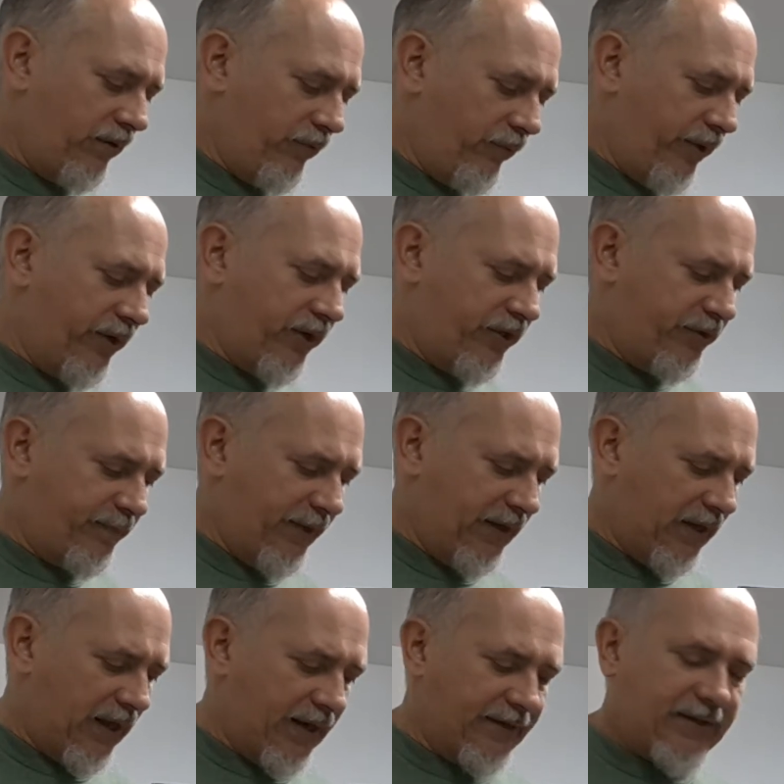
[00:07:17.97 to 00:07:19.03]
We could have
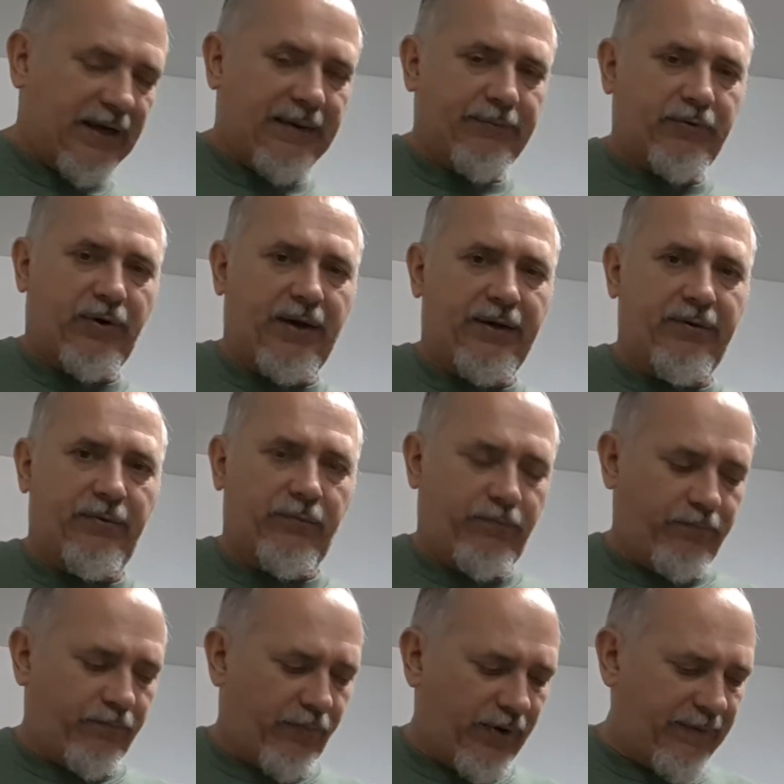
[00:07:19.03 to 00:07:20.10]
spent a lot of time trying to
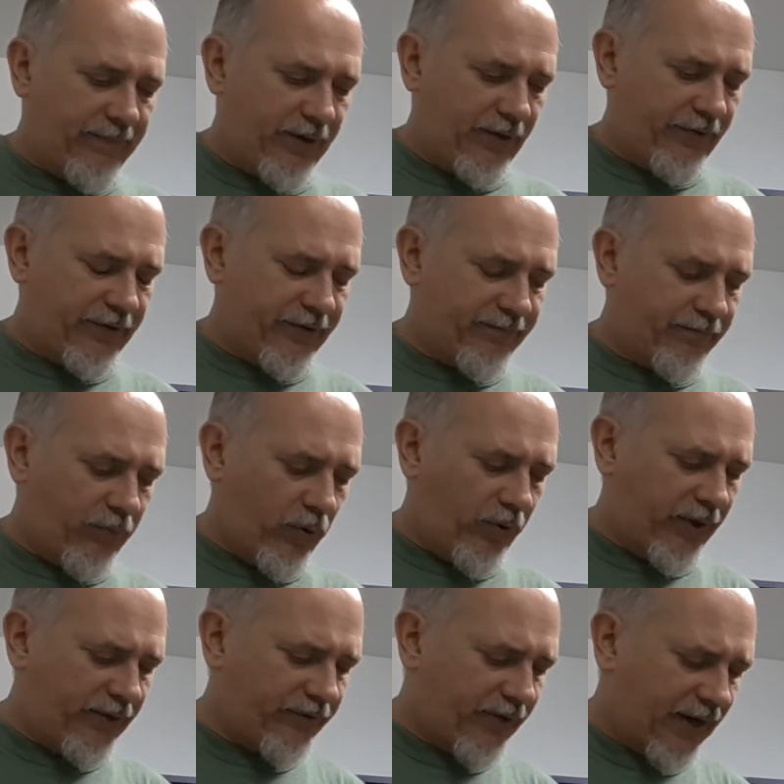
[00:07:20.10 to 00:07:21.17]
rebuild this
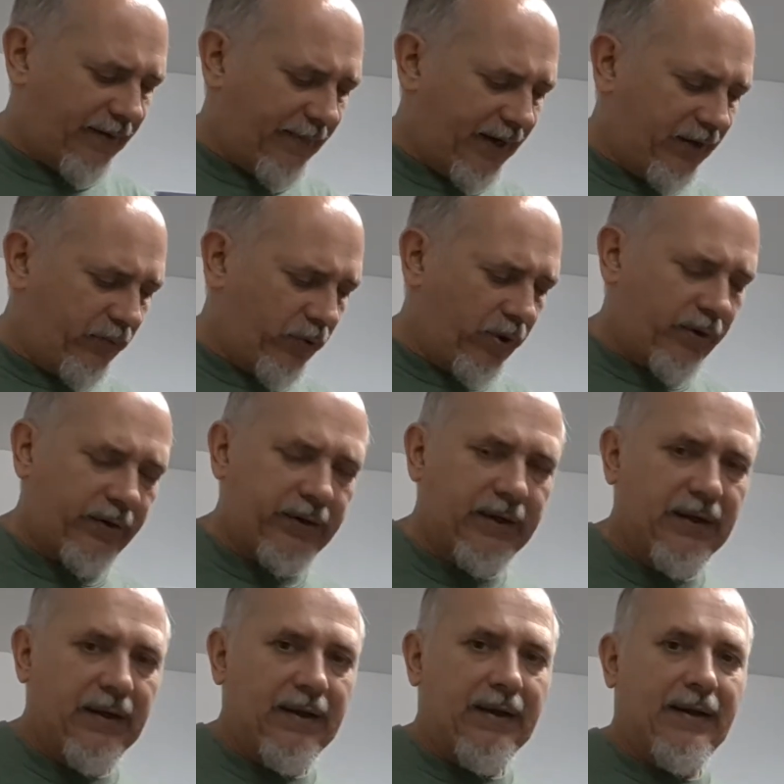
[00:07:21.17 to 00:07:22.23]
board and try to make it
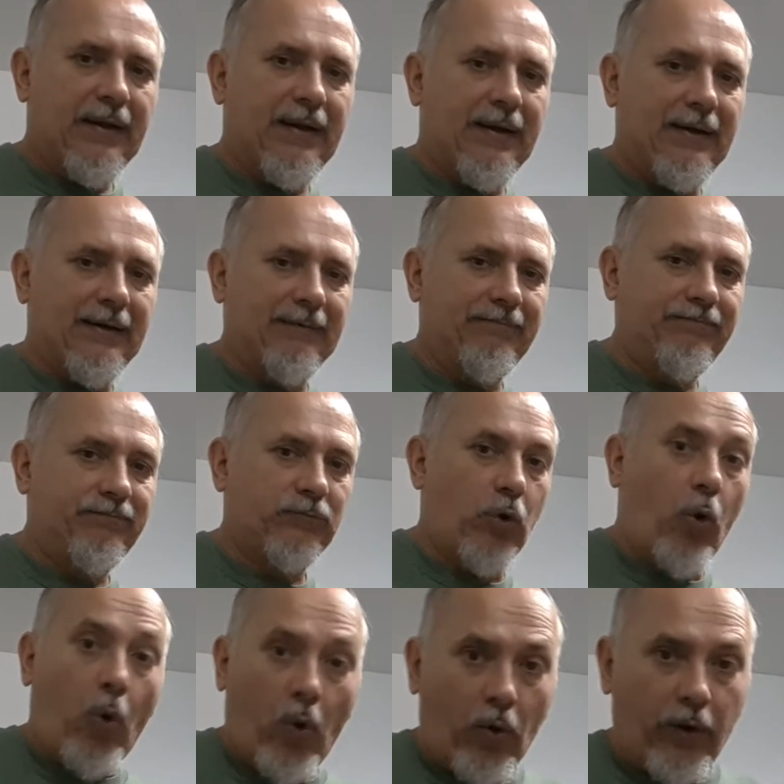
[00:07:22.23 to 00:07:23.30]
work,
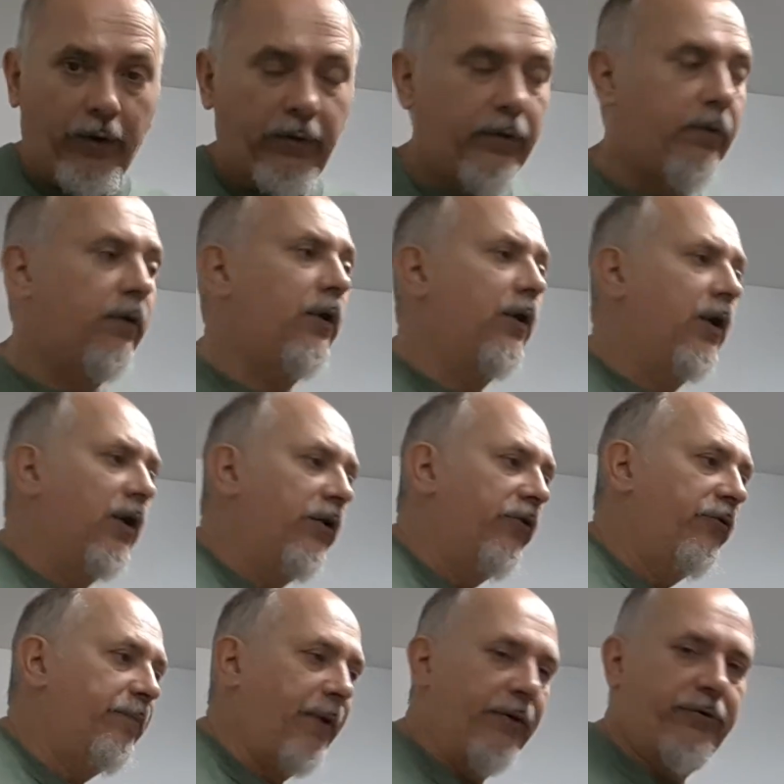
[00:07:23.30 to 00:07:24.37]
or
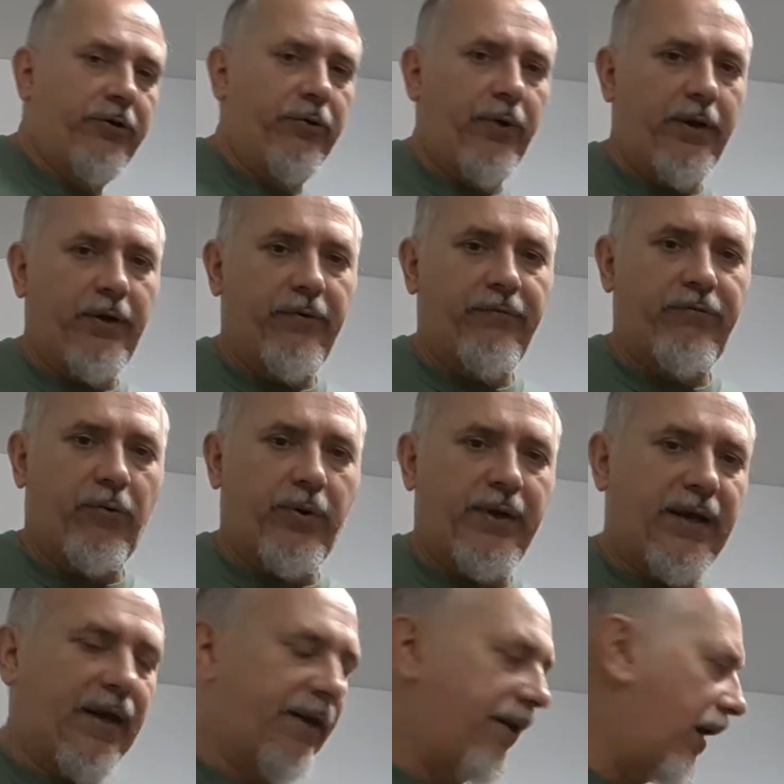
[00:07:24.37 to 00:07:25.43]
spend
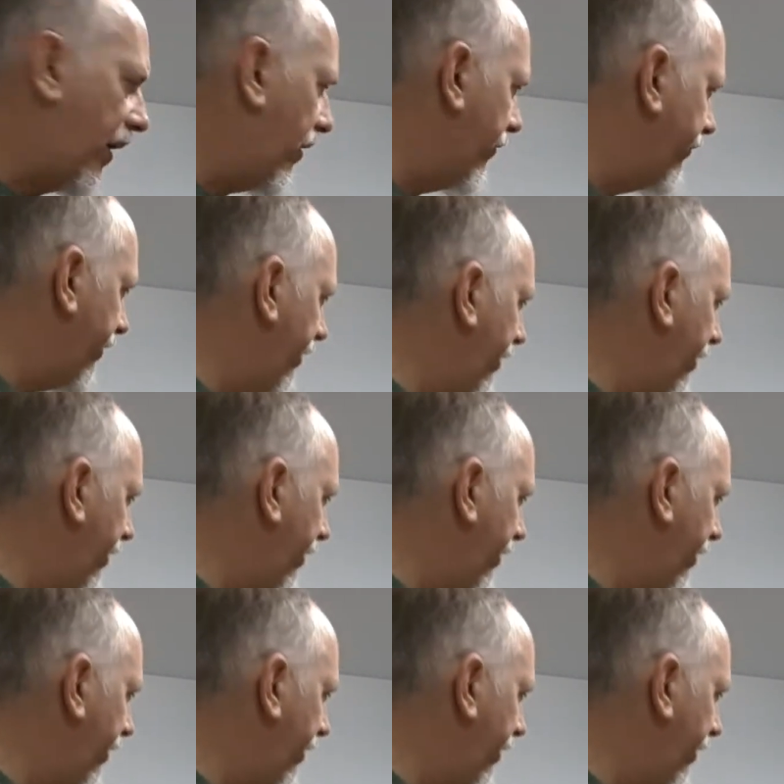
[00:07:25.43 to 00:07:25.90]
$249